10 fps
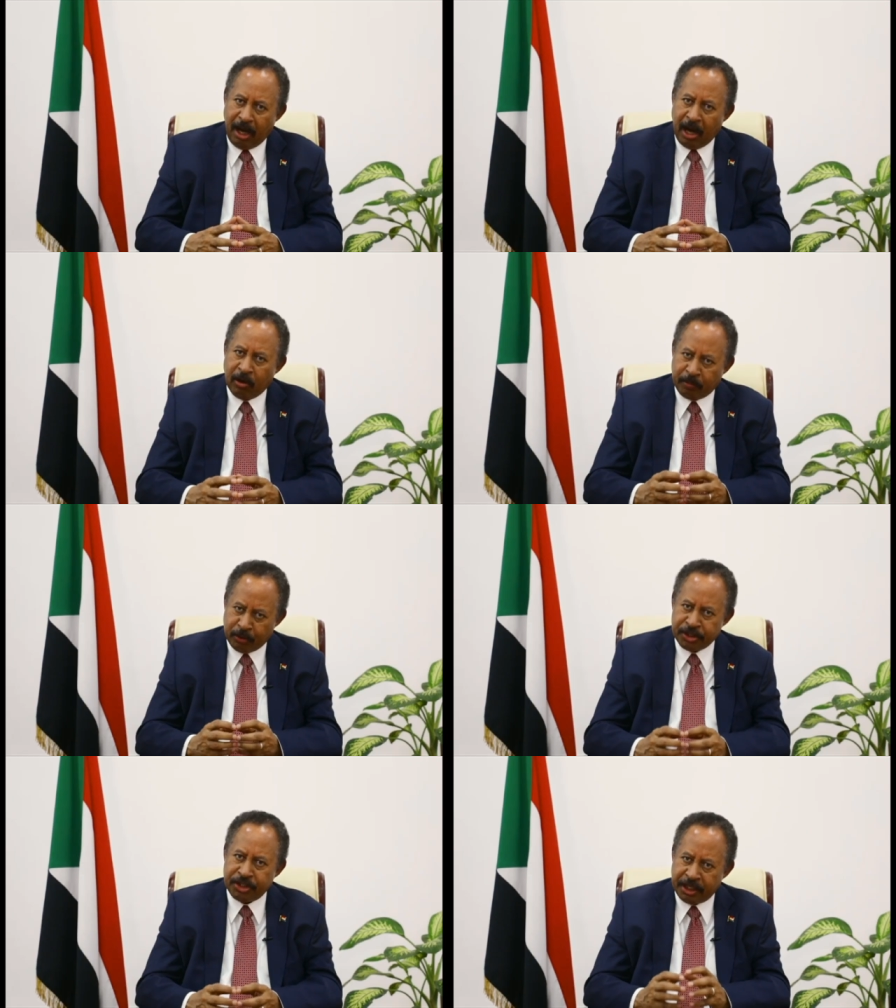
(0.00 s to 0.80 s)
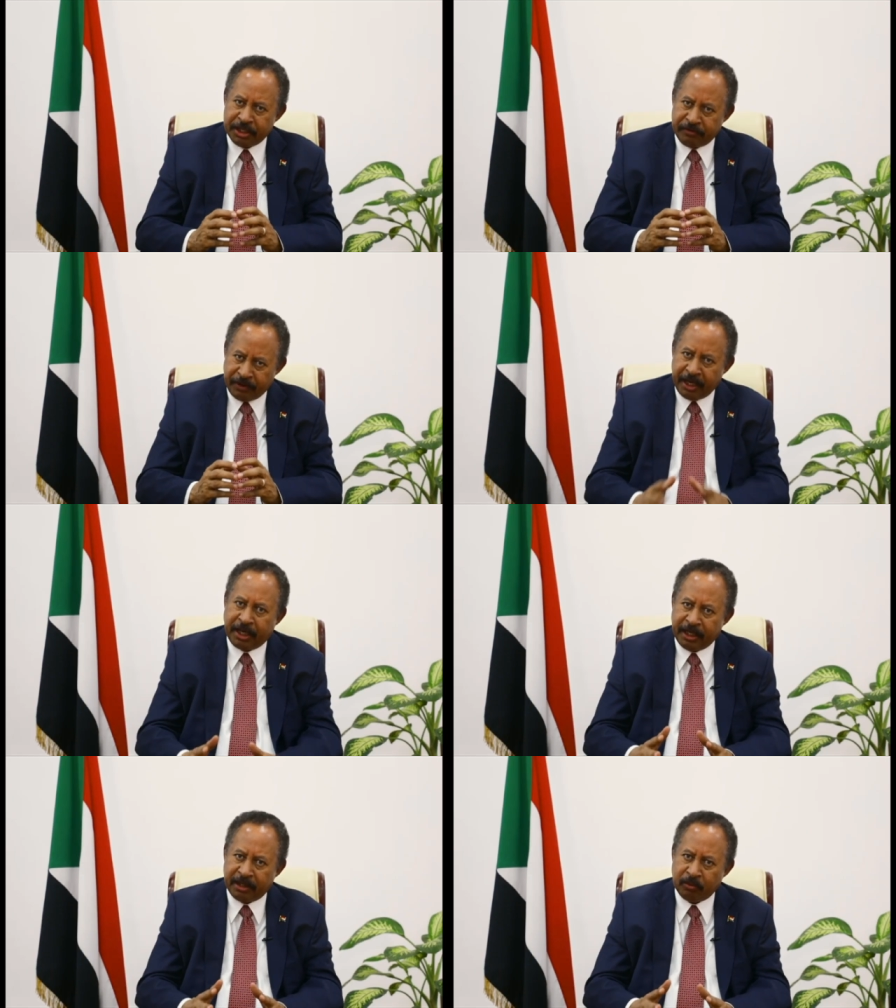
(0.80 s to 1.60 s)
Our position is very
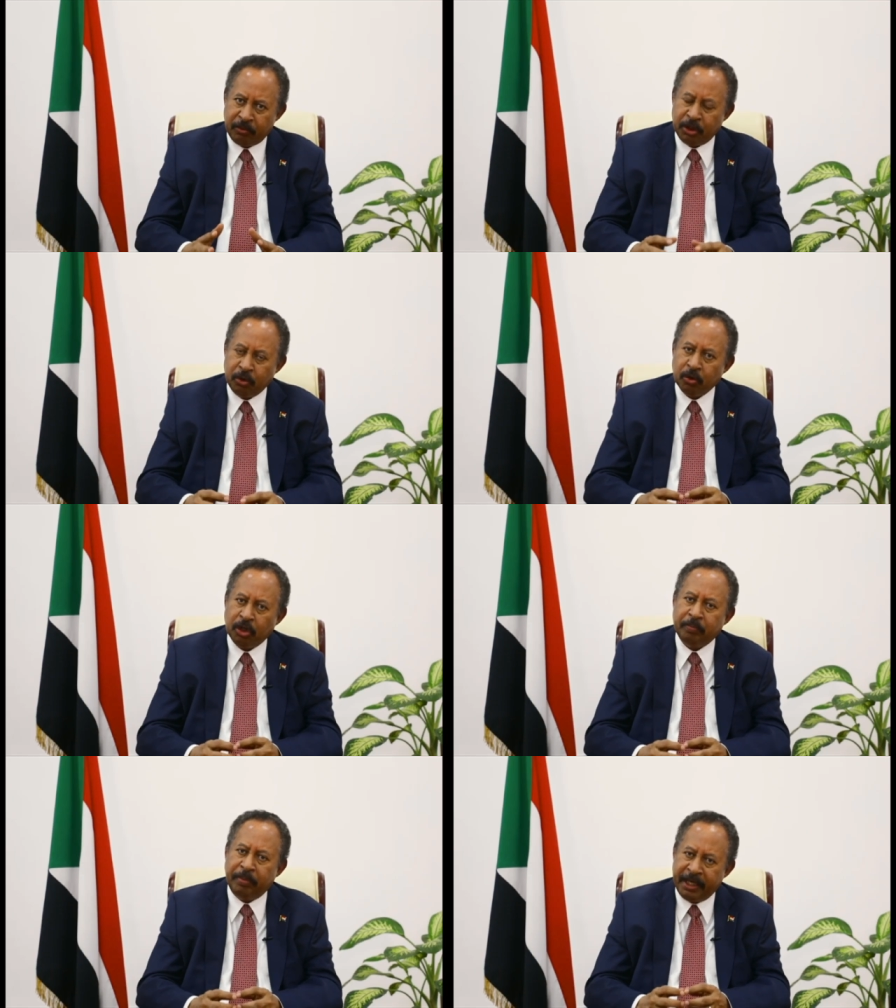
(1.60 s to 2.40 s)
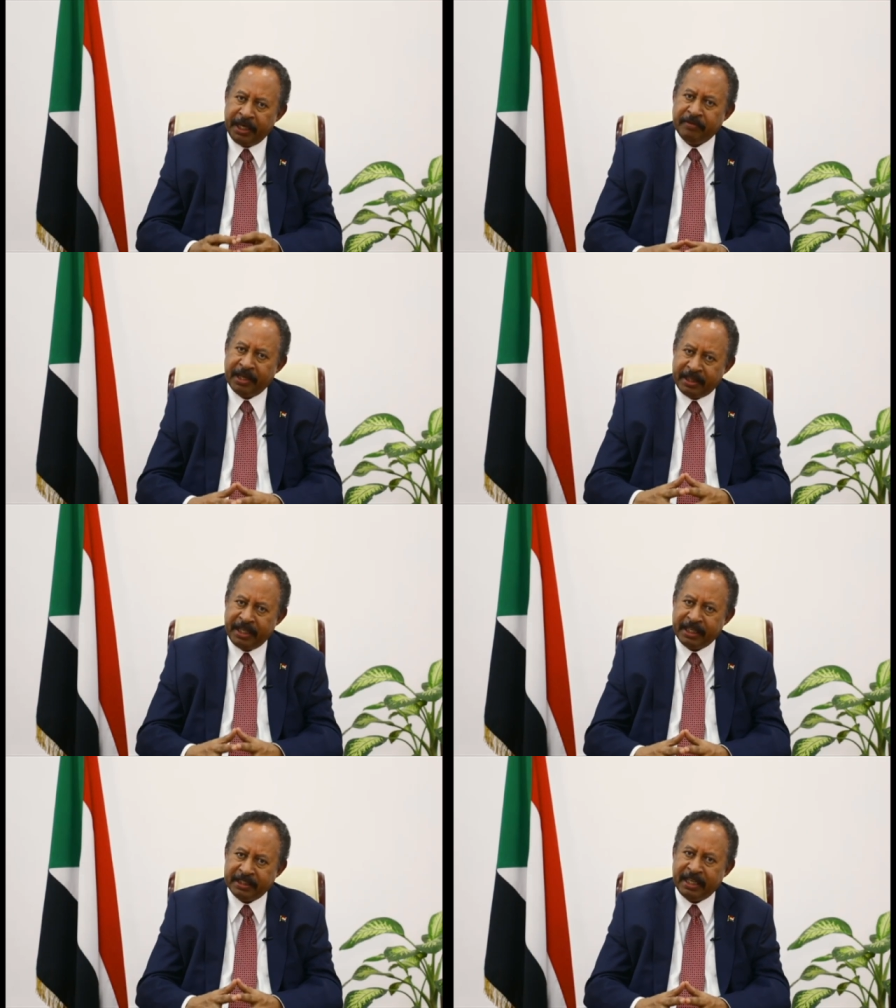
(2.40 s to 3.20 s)
clear. We do not believe and
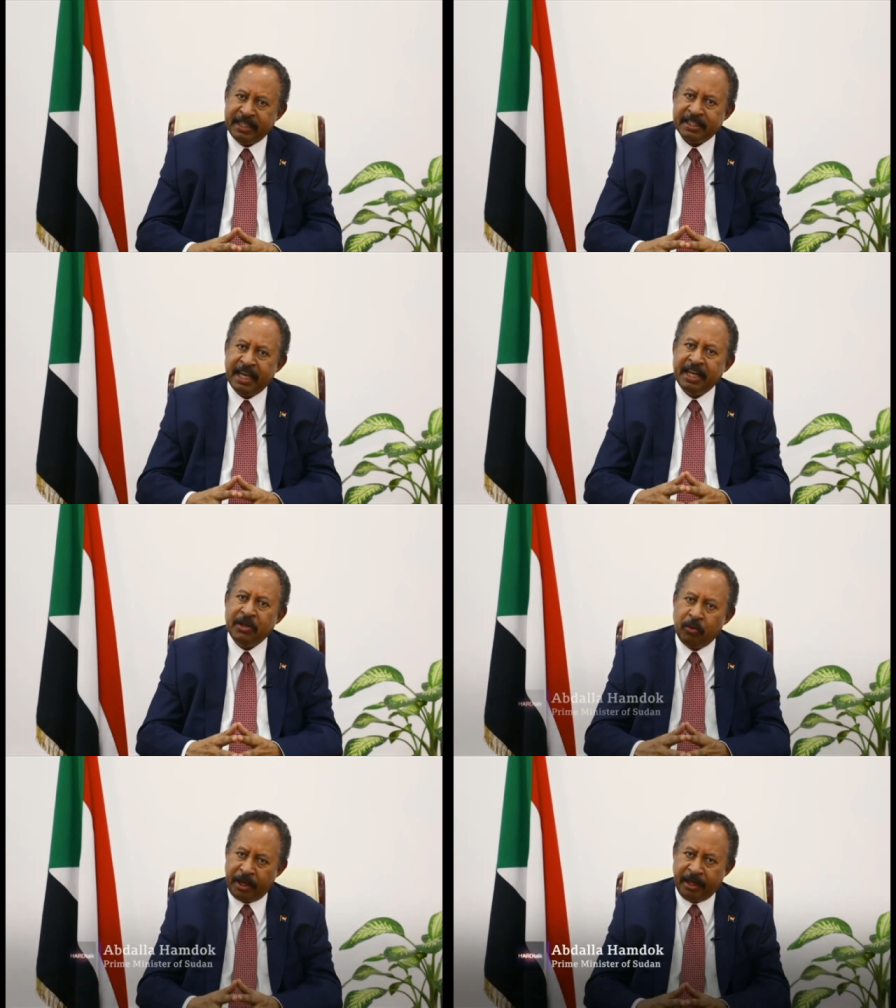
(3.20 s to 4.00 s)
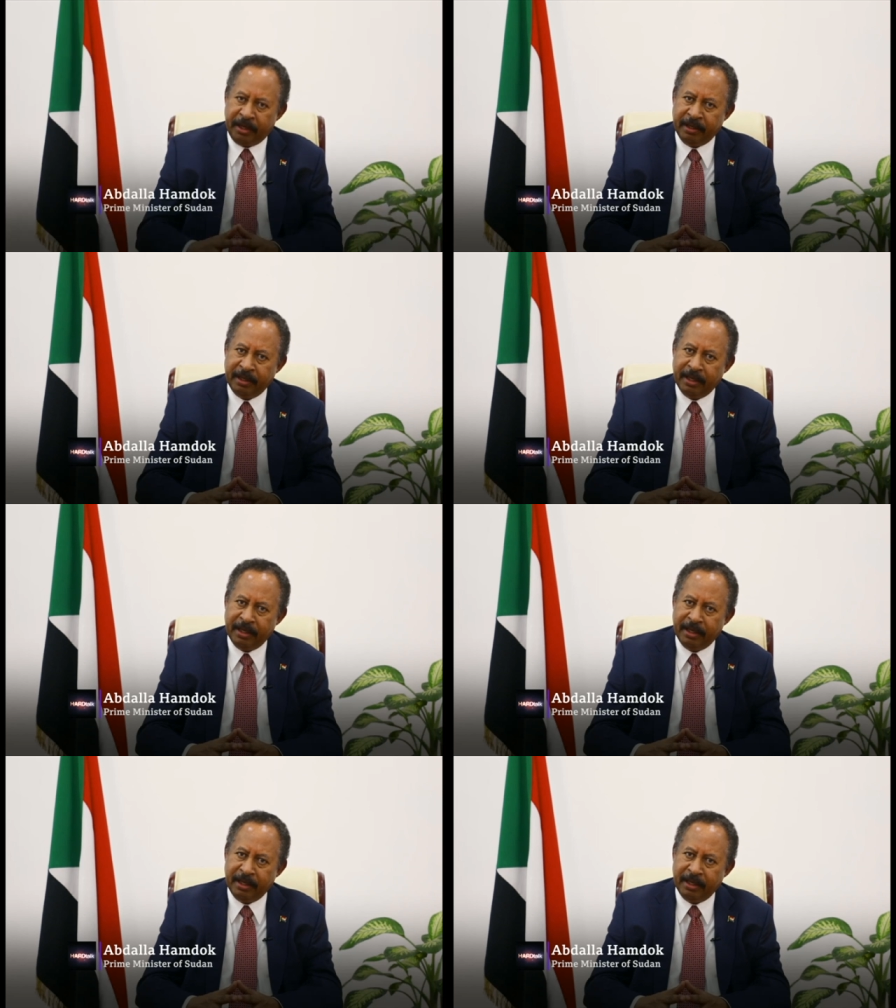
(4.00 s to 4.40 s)
think there is any way